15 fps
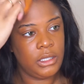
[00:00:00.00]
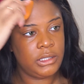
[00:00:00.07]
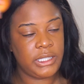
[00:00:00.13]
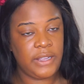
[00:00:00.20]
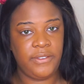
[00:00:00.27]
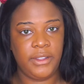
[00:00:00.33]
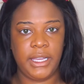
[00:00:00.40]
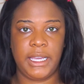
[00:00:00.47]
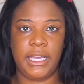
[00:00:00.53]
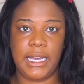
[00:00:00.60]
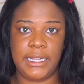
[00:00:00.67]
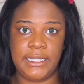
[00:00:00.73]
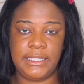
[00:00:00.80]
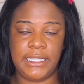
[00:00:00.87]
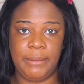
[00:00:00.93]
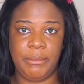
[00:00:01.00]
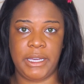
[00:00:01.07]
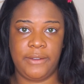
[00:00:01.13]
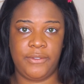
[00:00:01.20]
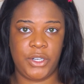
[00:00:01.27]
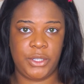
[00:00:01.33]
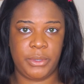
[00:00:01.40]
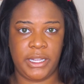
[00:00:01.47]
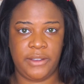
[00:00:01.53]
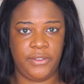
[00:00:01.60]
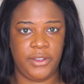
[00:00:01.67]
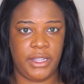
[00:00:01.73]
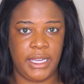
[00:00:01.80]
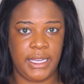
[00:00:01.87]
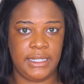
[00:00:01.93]
I feel like I got the same coverage, but I
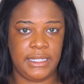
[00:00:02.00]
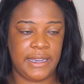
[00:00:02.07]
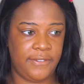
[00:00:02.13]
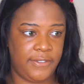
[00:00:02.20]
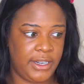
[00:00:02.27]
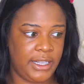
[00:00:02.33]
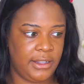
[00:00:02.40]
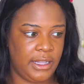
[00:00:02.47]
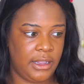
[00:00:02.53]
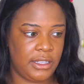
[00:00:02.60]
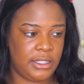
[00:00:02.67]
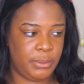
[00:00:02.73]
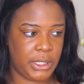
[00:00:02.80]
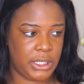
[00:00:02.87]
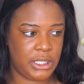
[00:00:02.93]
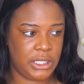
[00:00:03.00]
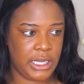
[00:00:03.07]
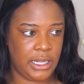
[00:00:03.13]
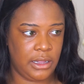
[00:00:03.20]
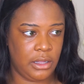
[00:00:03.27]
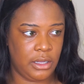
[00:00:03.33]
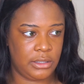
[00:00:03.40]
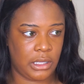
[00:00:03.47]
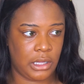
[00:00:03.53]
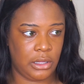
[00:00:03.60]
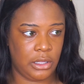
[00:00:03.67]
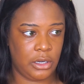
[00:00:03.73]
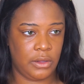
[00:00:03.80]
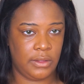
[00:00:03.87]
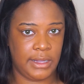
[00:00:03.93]
feel like definitely the sponge side looks a
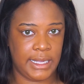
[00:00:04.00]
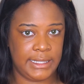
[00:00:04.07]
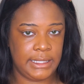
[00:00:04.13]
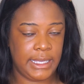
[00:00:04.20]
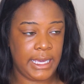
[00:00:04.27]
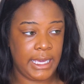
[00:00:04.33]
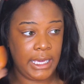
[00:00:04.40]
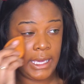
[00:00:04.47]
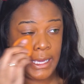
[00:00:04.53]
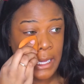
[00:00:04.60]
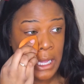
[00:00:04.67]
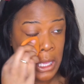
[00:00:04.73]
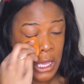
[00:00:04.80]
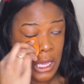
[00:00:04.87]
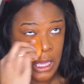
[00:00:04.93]
little less cakey.